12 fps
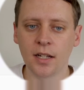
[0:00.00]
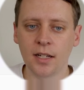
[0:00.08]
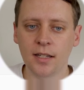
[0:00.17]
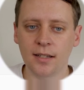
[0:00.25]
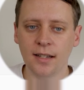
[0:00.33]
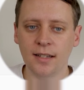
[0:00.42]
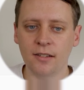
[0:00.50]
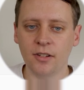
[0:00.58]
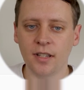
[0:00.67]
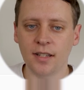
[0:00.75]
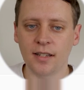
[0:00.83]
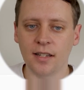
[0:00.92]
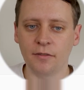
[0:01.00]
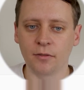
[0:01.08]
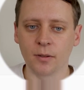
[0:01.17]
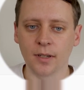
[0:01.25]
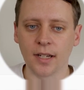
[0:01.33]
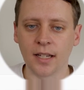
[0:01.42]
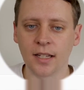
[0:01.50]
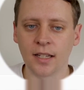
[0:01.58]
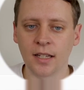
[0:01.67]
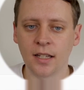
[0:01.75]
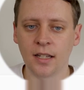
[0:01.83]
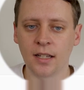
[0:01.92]
So let's look at this a different way.
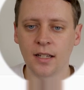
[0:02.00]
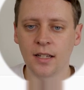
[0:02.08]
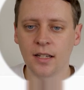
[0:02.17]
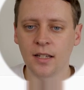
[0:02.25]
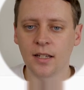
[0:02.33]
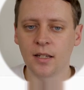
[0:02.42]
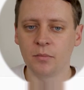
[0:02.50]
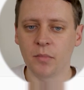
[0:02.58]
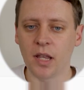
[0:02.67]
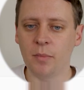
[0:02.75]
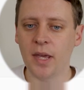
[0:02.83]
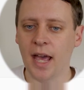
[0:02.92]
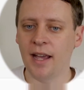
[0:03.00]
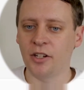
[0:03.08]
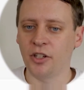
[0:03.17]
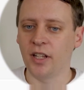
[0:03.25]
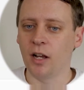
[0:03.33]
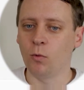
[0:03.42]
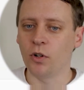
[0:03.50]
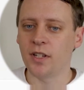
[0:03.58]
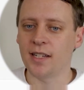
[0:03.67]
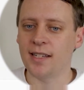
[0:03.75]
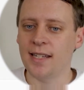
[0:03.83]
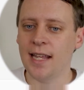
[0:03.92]
Maybe actually I want
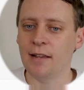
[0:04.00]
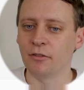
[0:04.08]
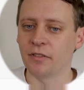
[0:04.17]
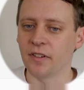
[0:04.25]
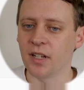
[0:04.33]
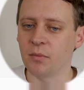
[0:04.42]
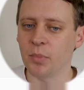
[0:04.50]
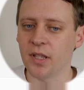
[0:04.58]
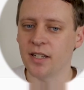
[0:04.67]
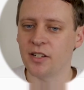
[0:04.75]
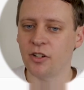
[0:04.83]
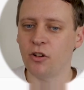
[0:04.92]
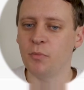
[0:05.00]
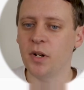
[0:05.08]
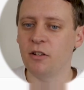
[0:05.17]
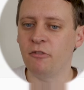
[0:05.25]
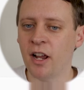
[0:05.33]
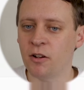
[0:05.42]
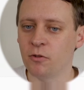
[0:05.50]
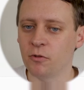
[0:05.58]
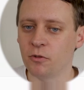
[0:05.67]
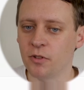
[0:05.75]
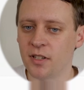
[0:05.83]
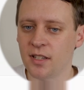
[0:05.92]
to see everything, but there's so many
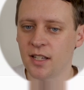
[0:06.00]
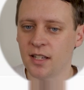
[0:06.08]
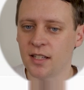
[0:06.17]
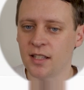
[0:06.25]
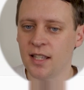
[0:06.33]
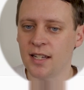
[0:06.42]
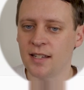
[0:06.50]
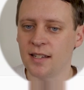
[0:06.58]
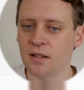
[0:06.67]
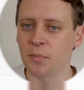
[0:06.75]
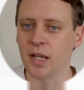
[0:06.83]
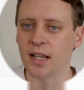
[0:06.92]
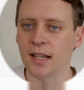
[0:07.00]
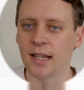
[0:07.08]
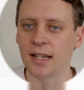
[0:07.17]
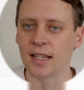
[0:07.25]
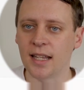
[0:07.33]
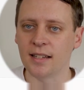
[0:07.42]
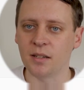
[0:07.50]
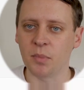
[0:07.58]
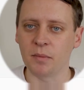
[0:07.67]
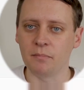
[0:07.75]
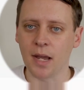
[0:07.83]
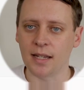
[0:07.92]
records that this is a bit clunky, it's a
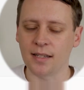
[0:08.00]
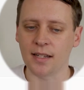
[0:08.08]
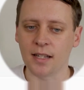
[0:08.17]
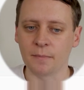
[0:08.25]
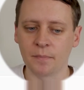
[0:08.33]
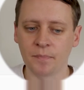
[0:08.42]
bit messy.